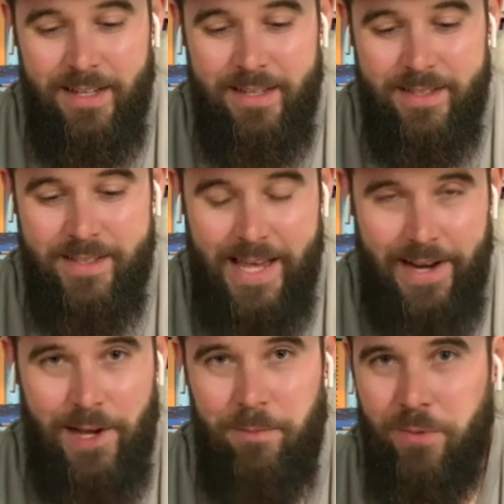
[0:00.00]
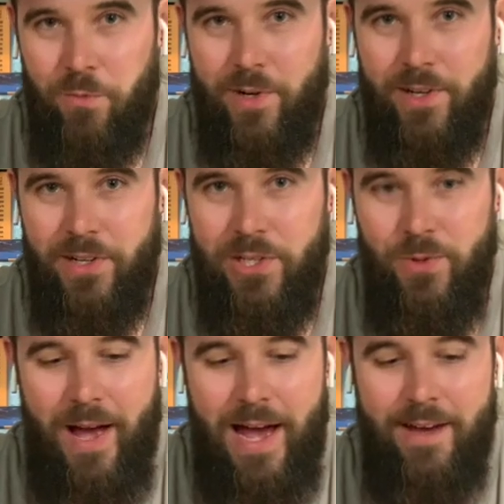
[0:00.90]
setup where you
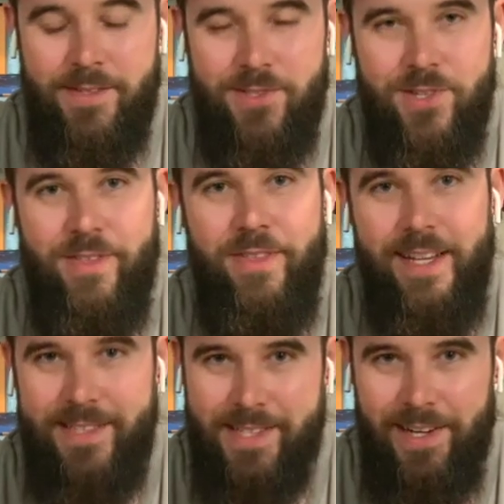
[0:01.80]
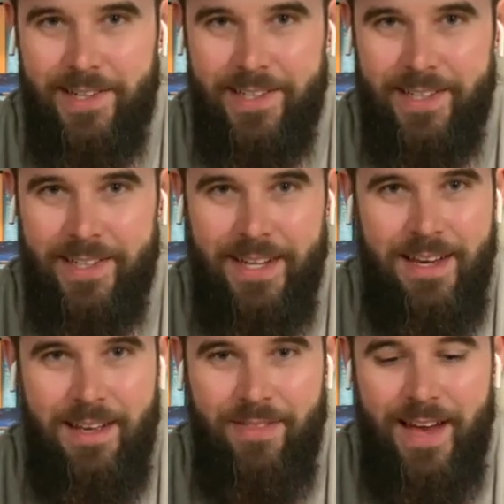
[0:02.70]
have such a thin tongue
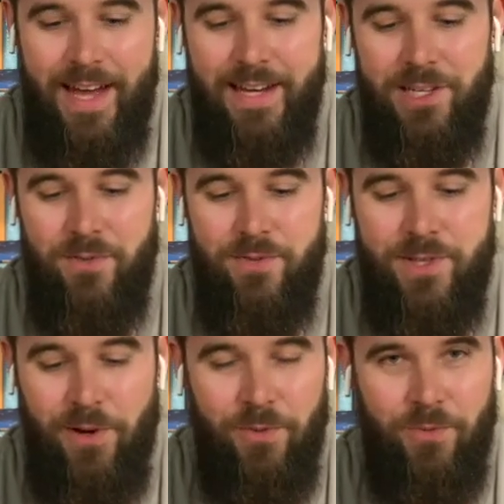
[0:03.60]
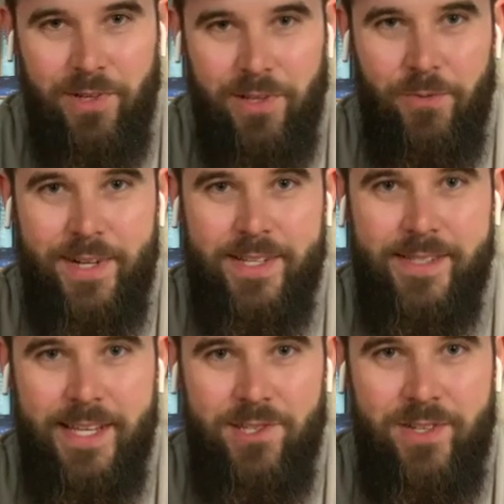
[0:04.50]
that you don't really want to
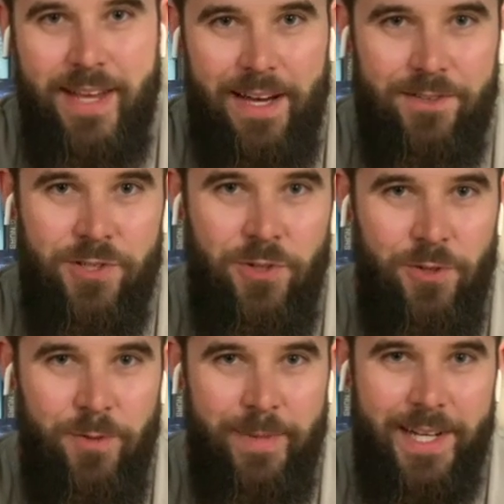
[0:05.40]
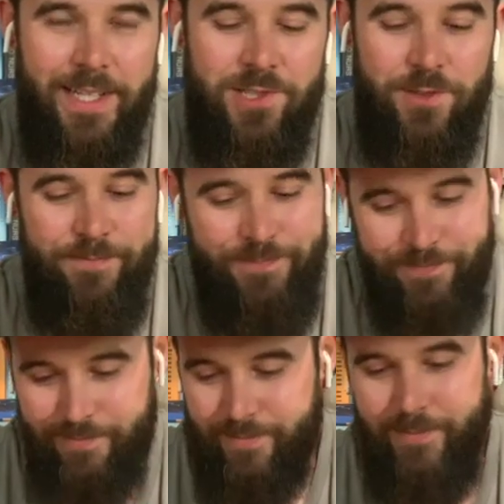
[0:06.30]
cinch down too much,
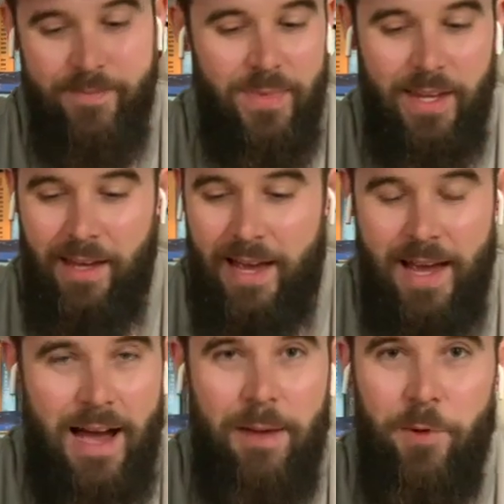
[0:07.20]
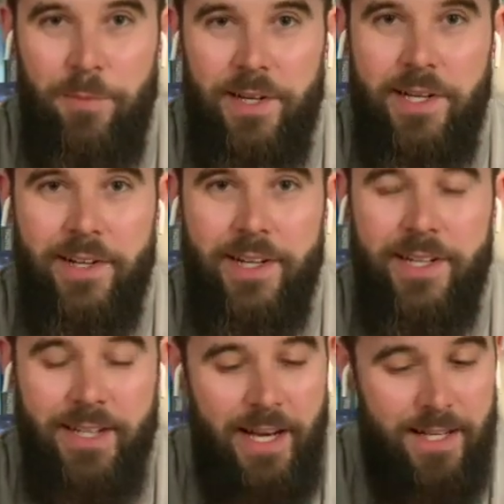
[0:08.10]
I'm open to hear it.
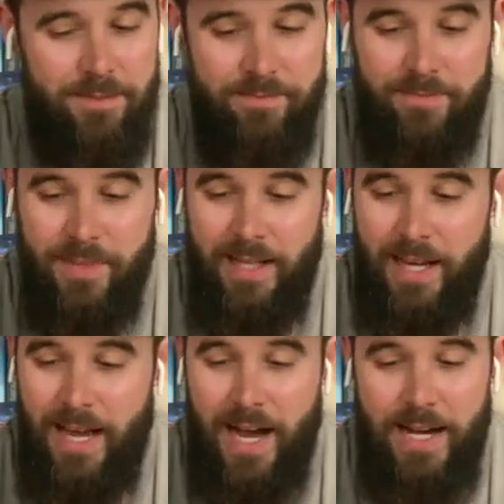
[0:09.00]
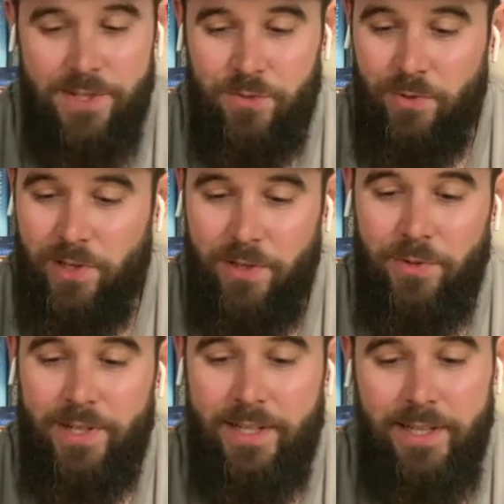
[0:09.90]
I just really
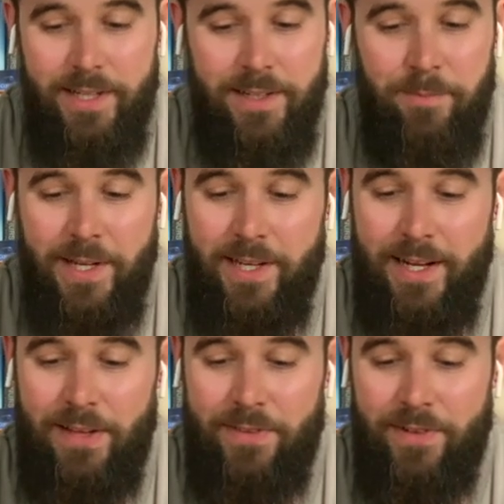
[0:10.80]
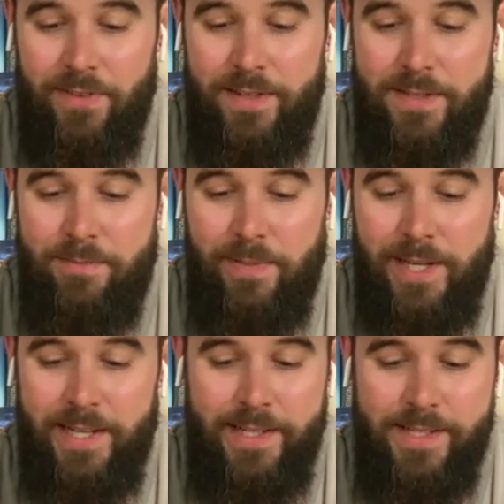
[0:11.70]
wanted to get an opinion out there on this
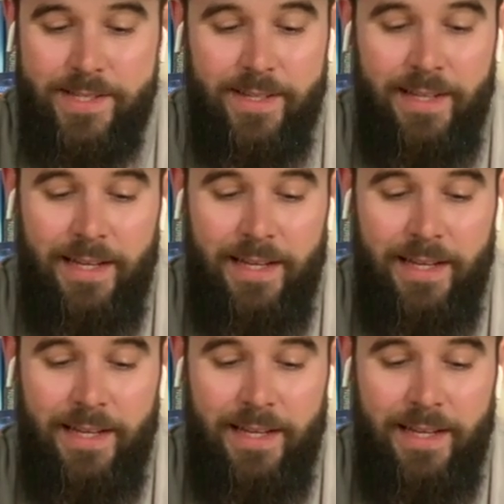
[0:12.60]
because